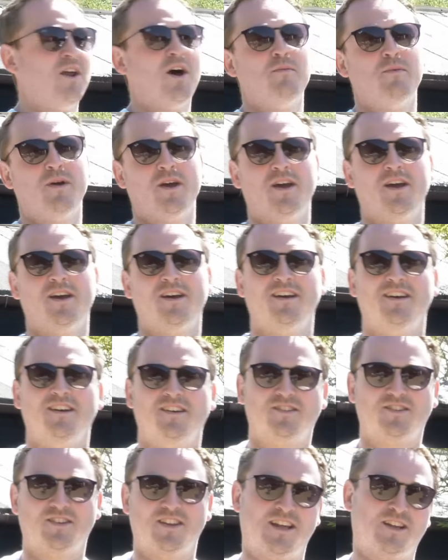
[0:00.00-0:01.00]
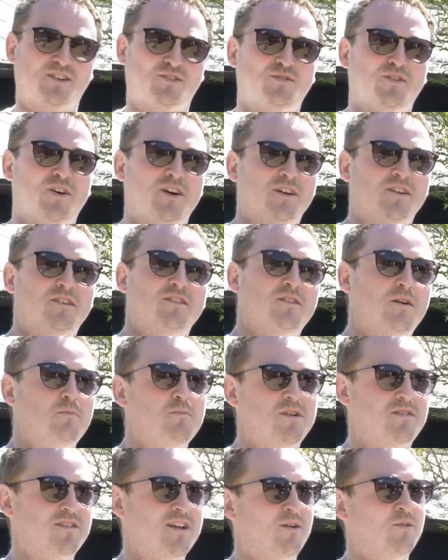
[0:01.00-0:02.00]
And I'm here, so that's fine, because I'll
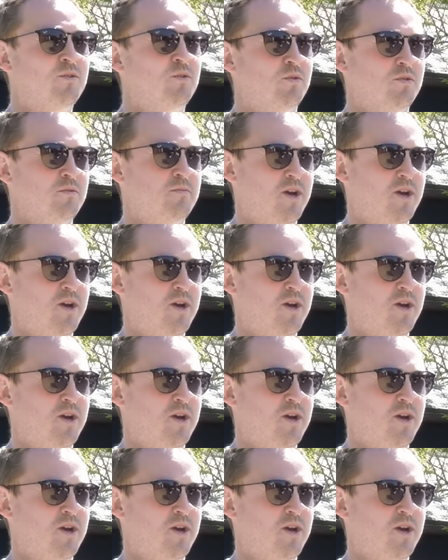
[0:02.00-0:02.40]
miss out on all the